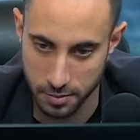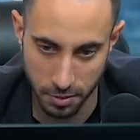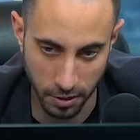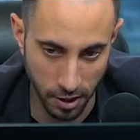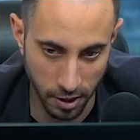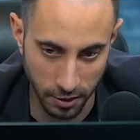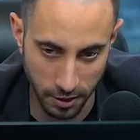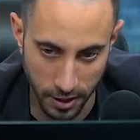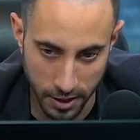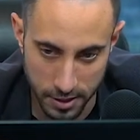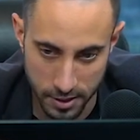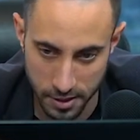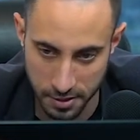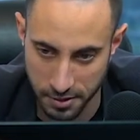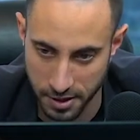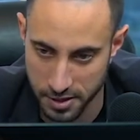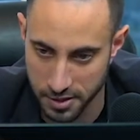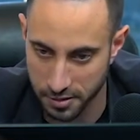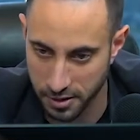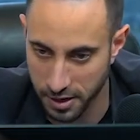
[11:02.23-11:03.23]
progress in the
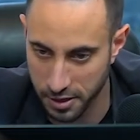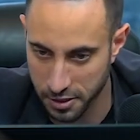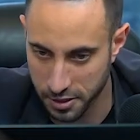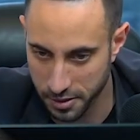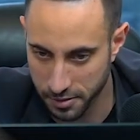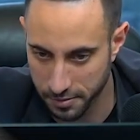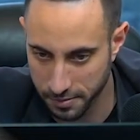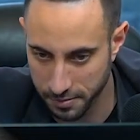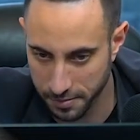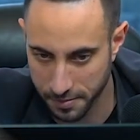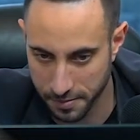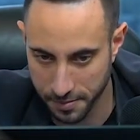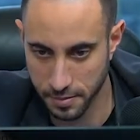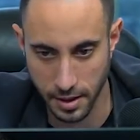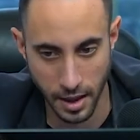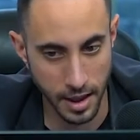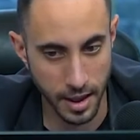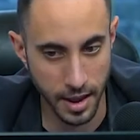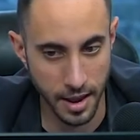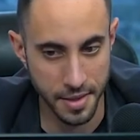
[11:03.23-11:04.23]
right direction.
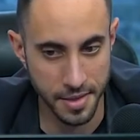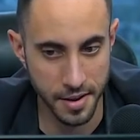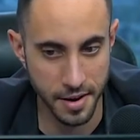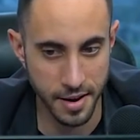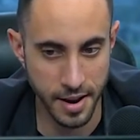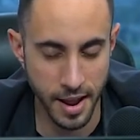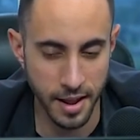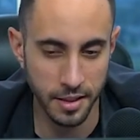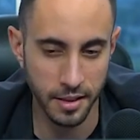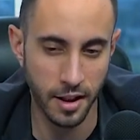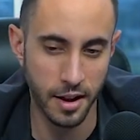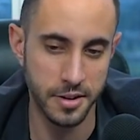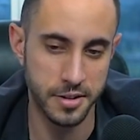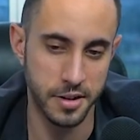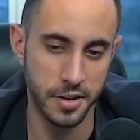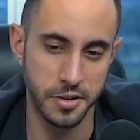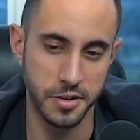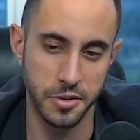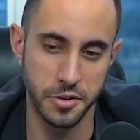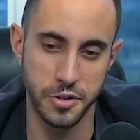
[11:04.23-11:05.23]
And the net loss
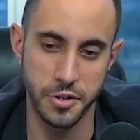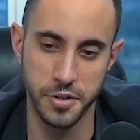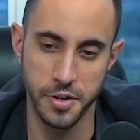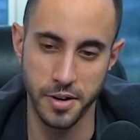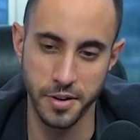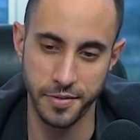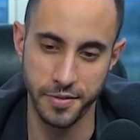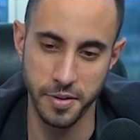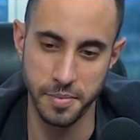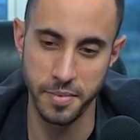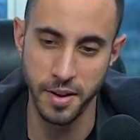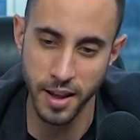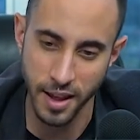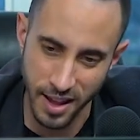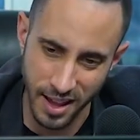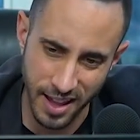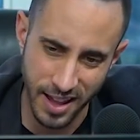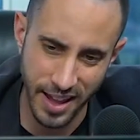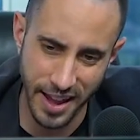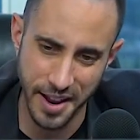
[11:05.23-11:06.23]
also shrunk from
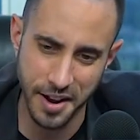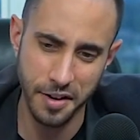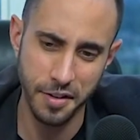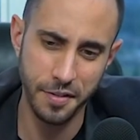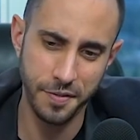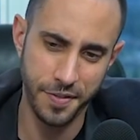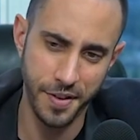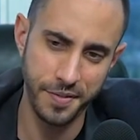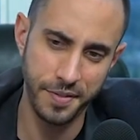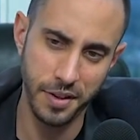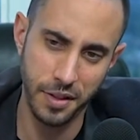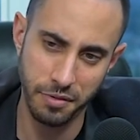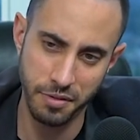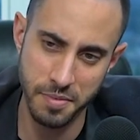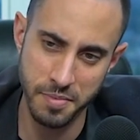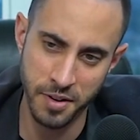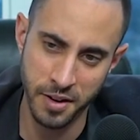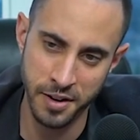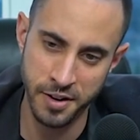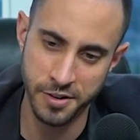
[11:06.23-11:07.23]
853
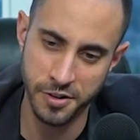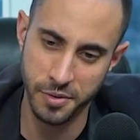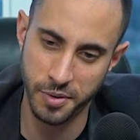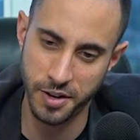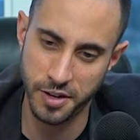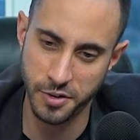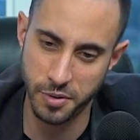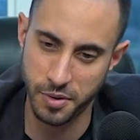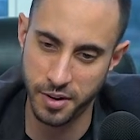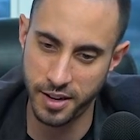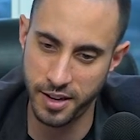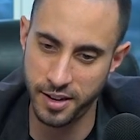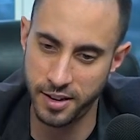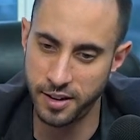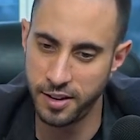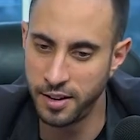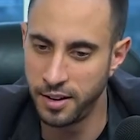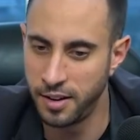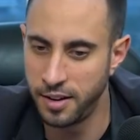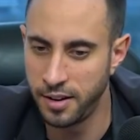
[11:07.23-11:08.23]
million in
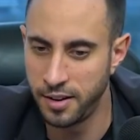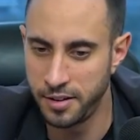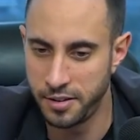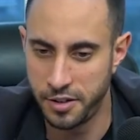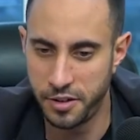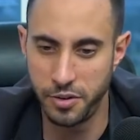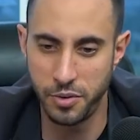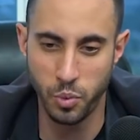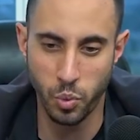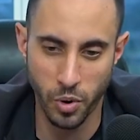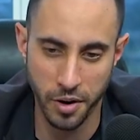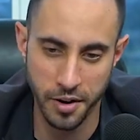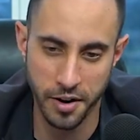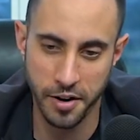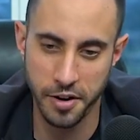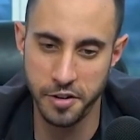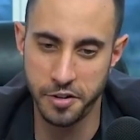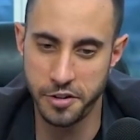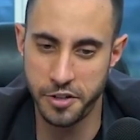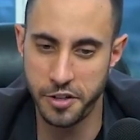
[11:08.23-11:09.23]
2020 to
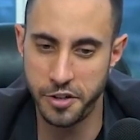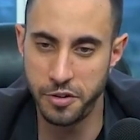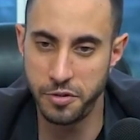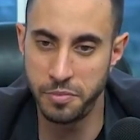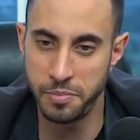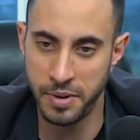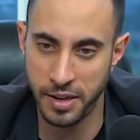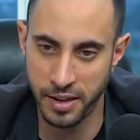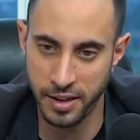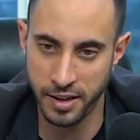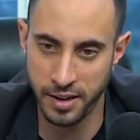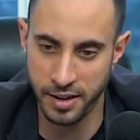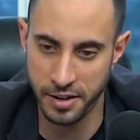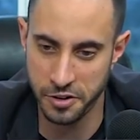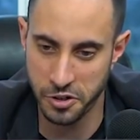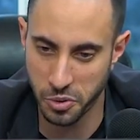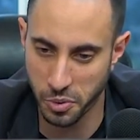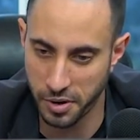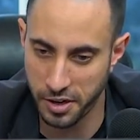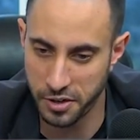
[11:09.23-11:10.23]
102 million in
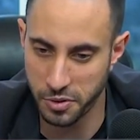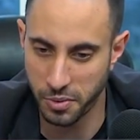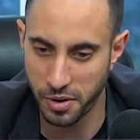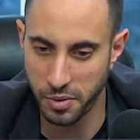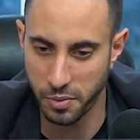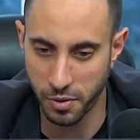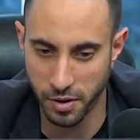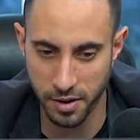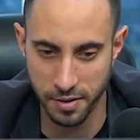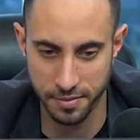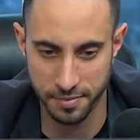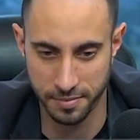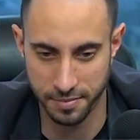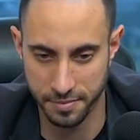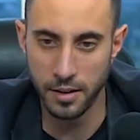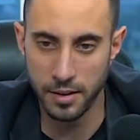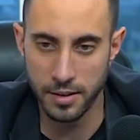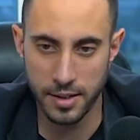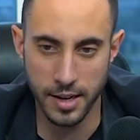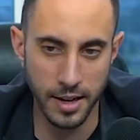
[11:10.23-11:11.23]
2021.
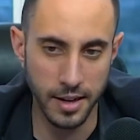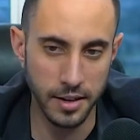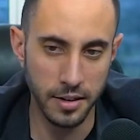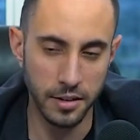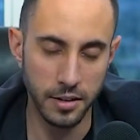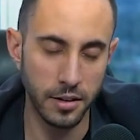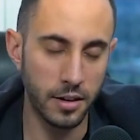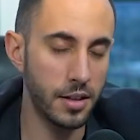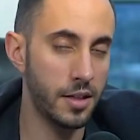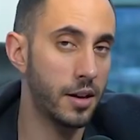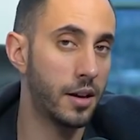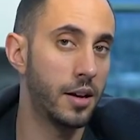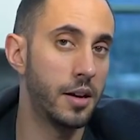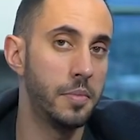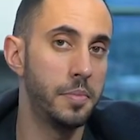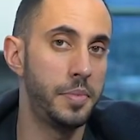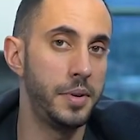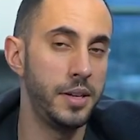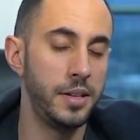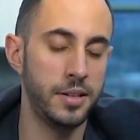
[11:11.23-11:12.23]
Taking a look at the
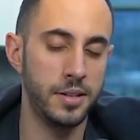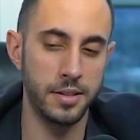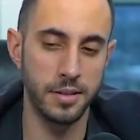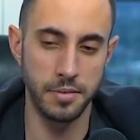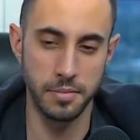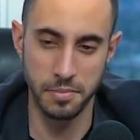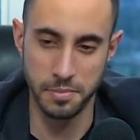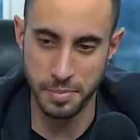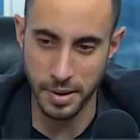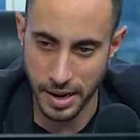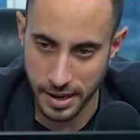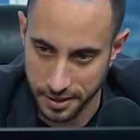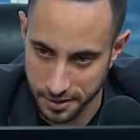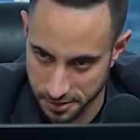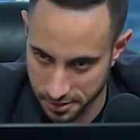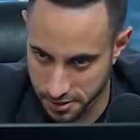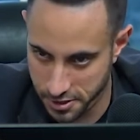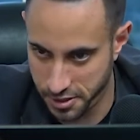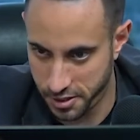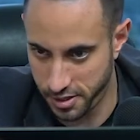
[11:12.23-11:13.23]
company's
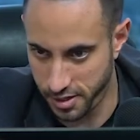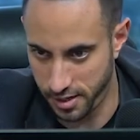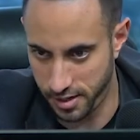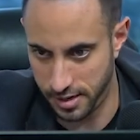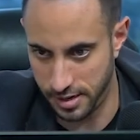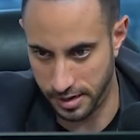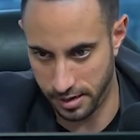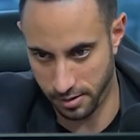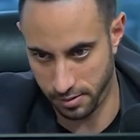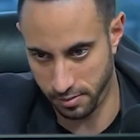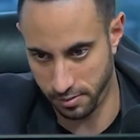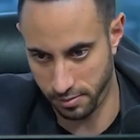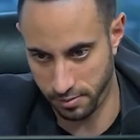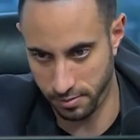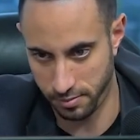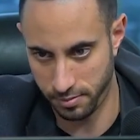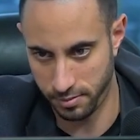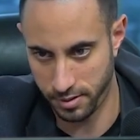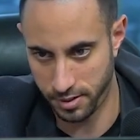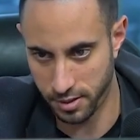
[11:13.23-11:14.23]
balance sheet now.
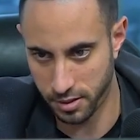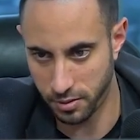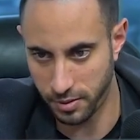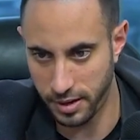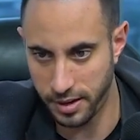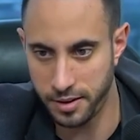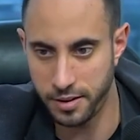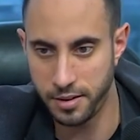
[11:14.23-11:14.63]
So